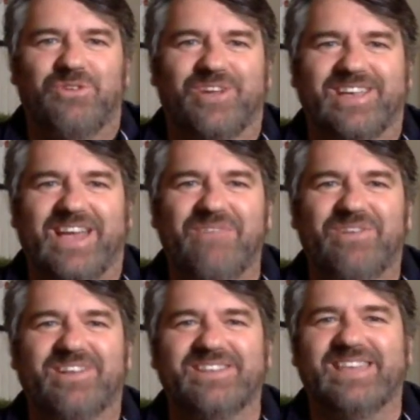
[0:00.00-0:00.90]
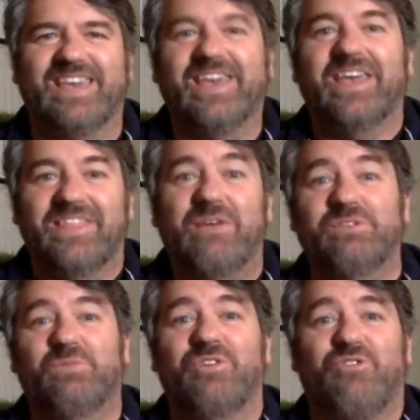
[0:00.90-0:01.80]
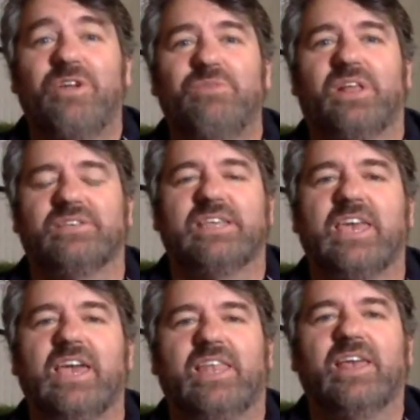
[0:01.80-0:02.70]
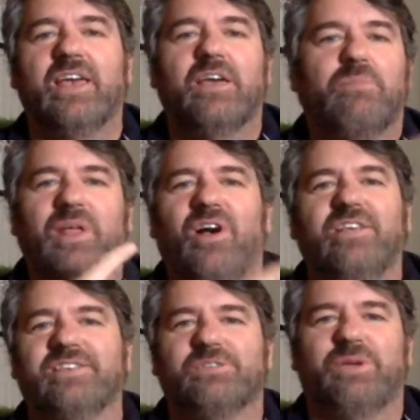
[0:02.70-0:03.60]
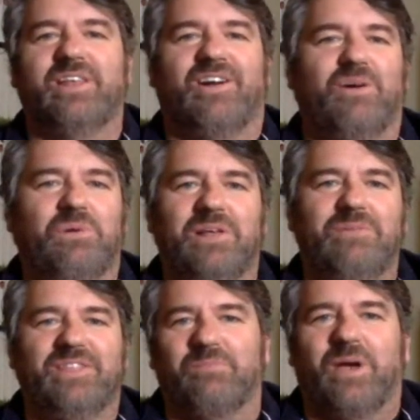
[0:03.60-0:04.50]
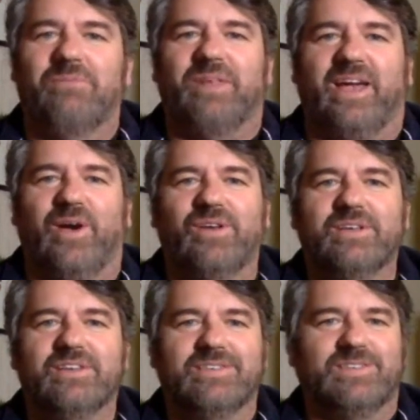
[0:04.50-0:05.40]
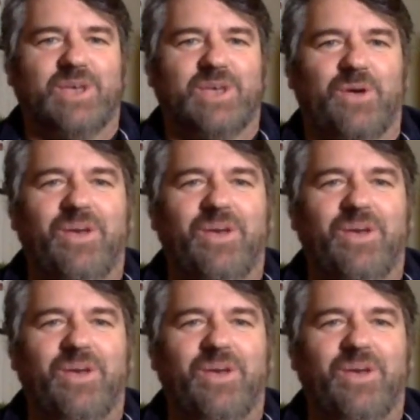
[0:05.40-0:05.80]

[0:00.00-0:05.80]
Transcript: Real Madrid game when I was there. that was my dream when I was a kid. But I just went, oh well, I'm at the pub now, yeah.